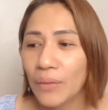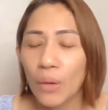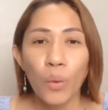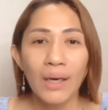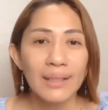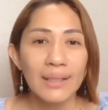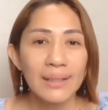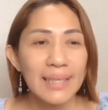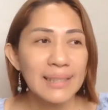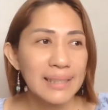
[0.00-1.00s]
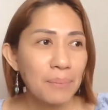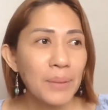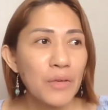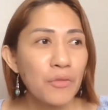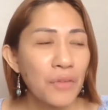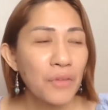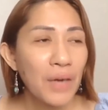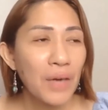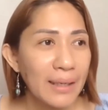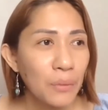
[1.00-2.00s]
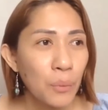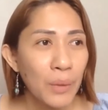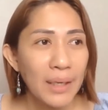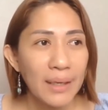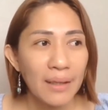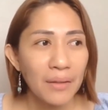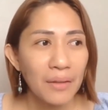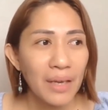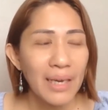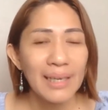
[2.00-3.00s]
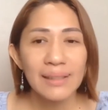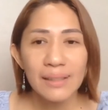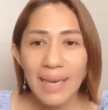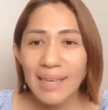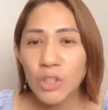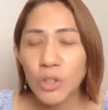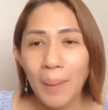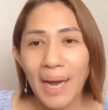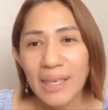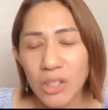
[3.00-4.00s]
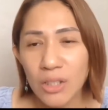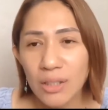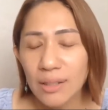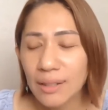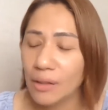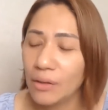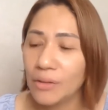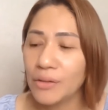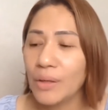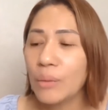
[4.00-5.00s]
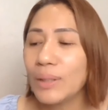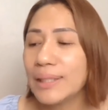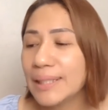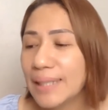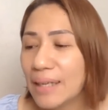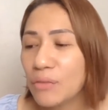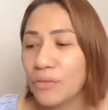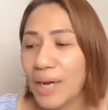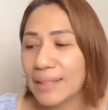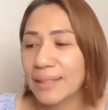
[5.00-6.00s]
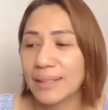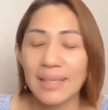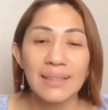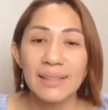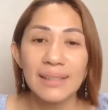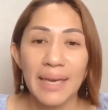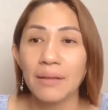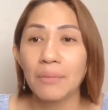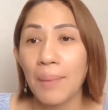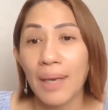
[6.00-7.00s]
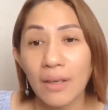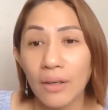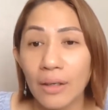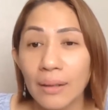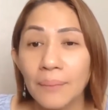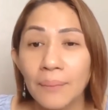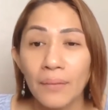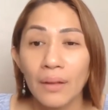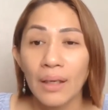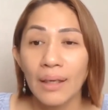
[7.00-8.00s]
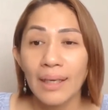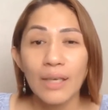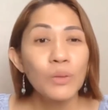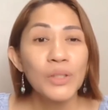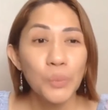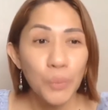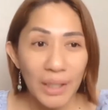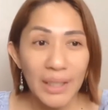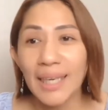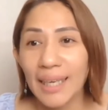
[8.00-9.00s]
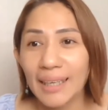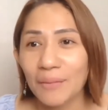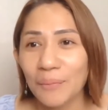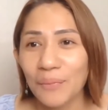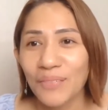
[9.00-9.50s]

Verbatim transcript: was exemplified with such passion that although he was steadfast as a tent maker, he was working.